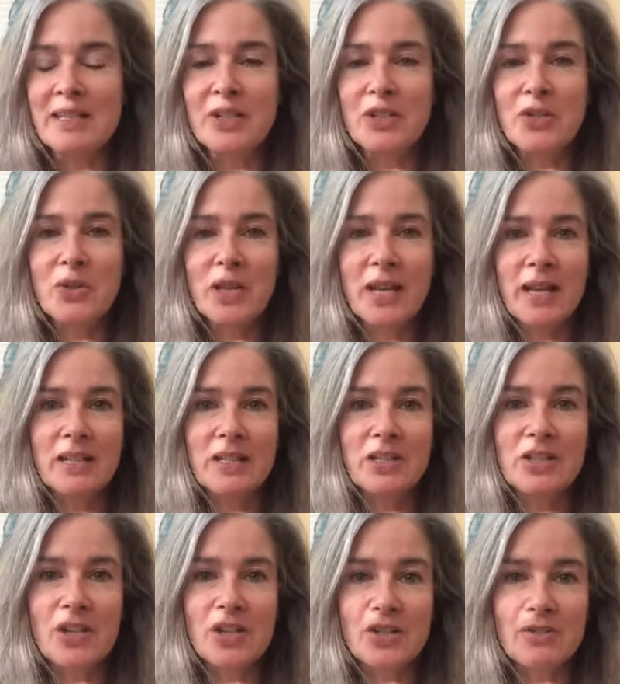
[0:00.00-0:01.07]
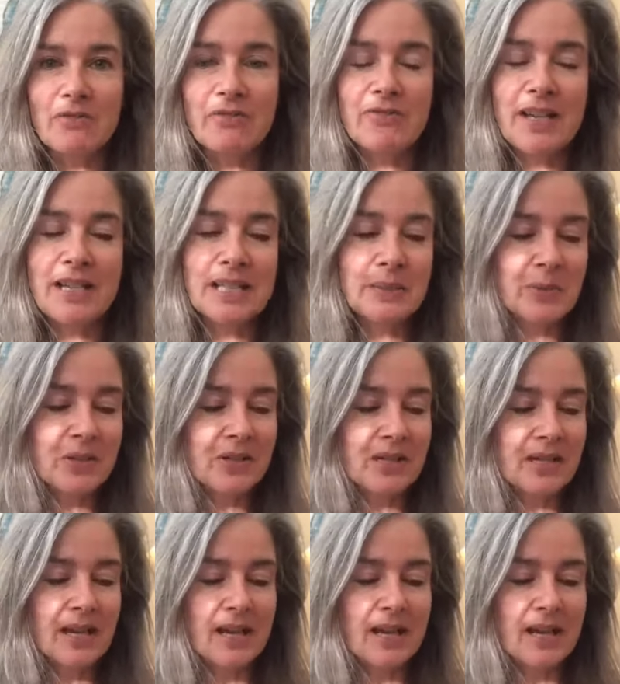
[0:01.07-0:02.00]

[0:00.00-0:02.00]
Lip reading: you can search on Facebook,